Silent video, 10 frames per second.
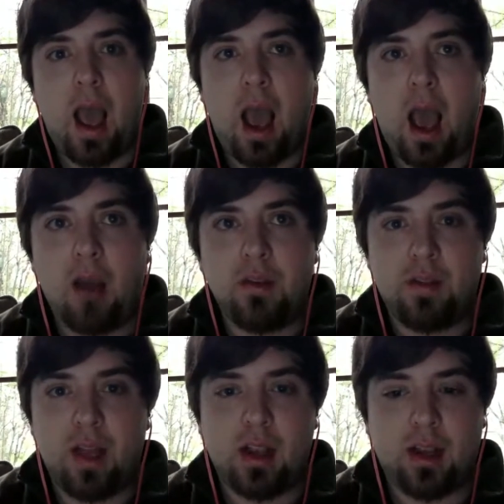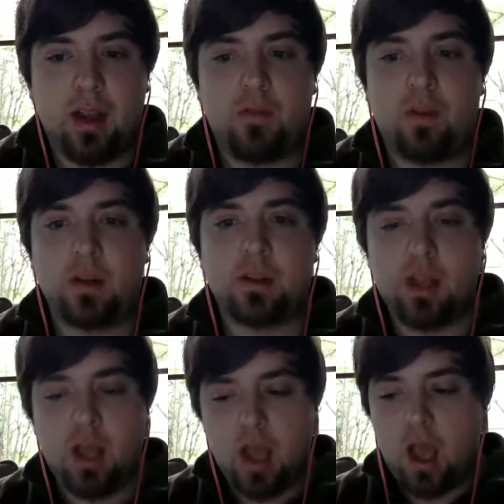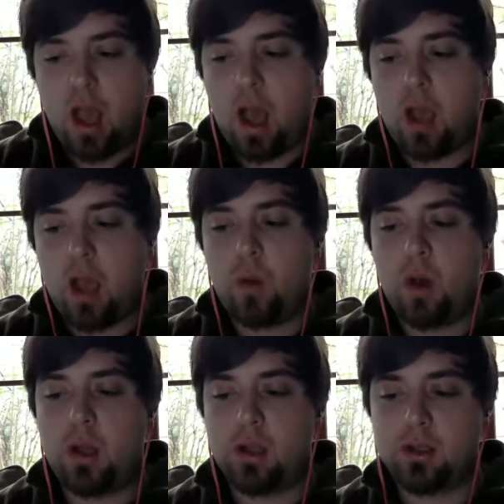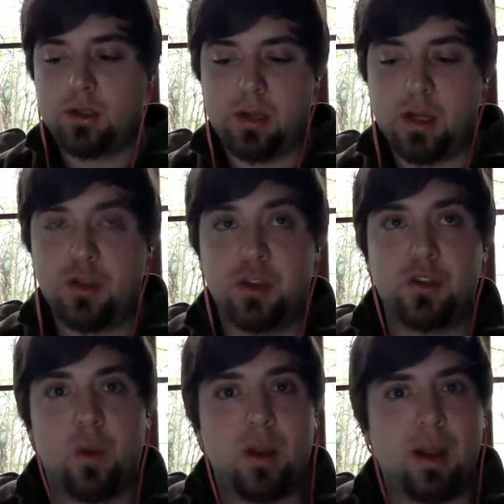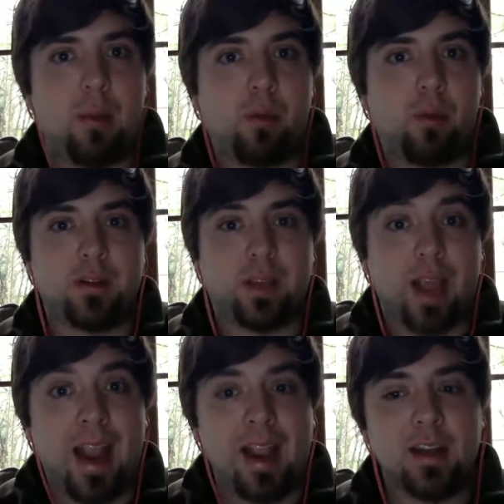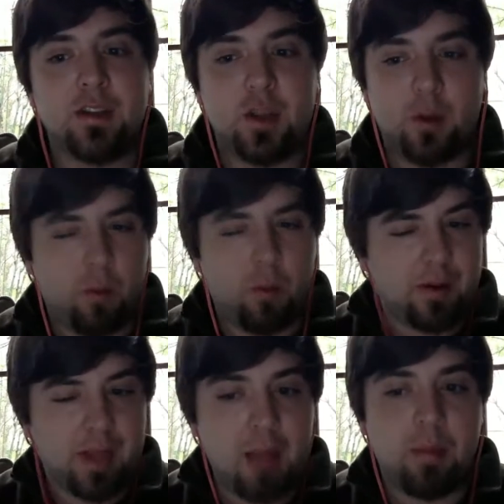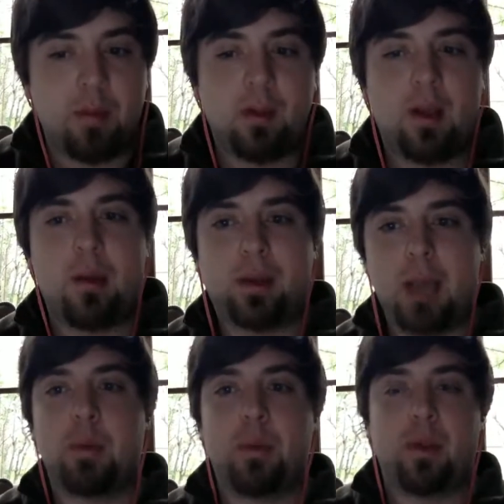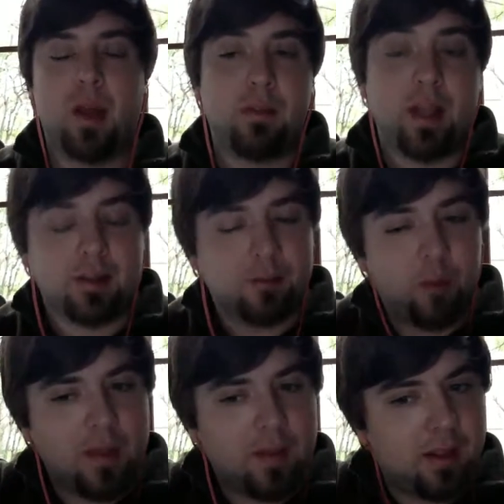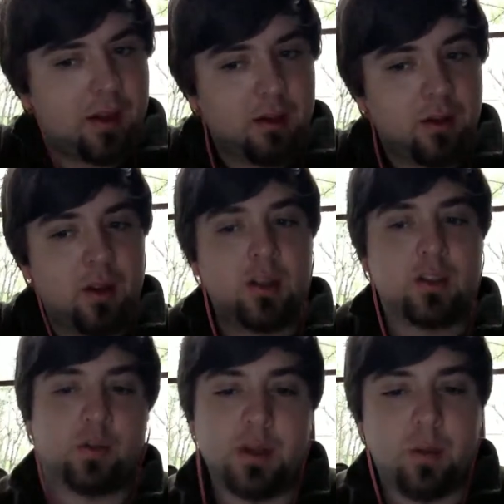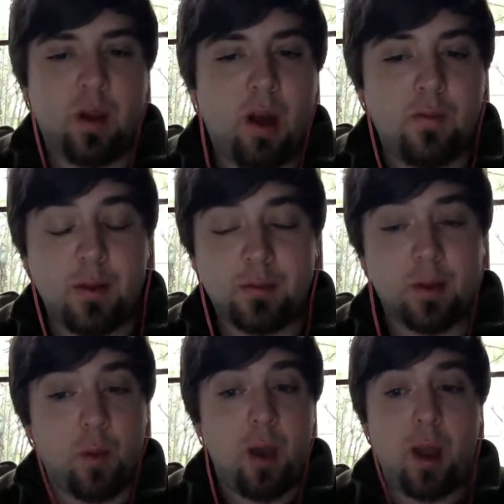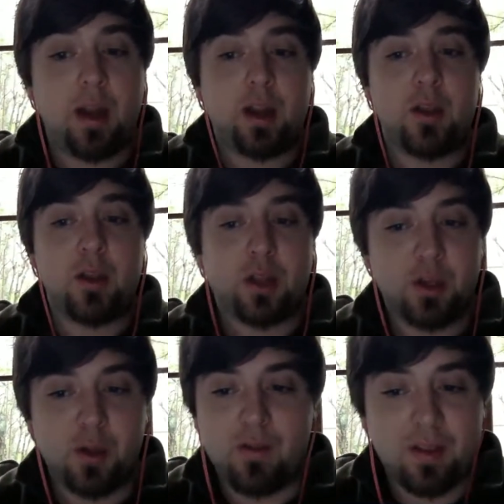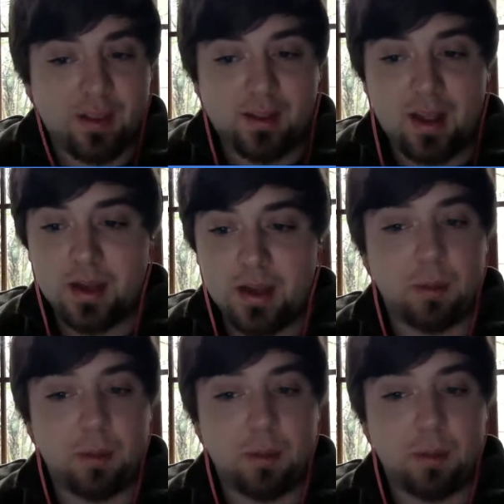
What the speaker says: out of that conference, I was introduced to what libraries can do and what they're capable of, and that's when like the little switch went off, and it's like, wow, I didn't know you can do everything like